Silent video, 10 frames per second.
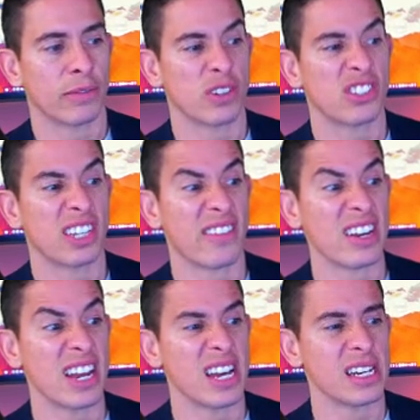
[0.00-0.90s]
For
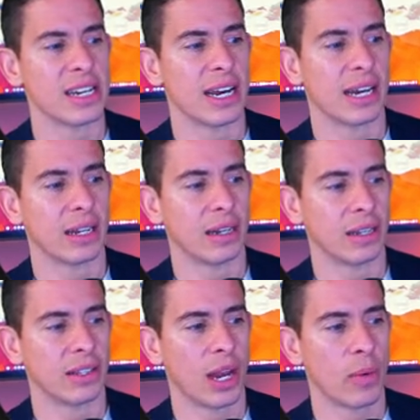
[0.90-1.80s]
$7.99,
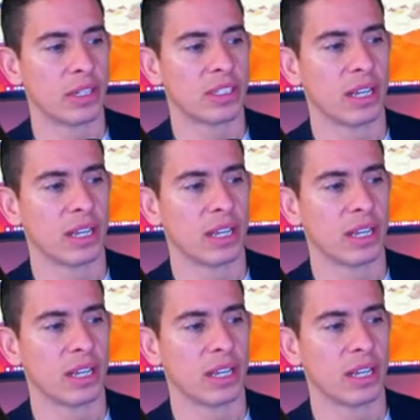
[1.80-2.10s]
then I went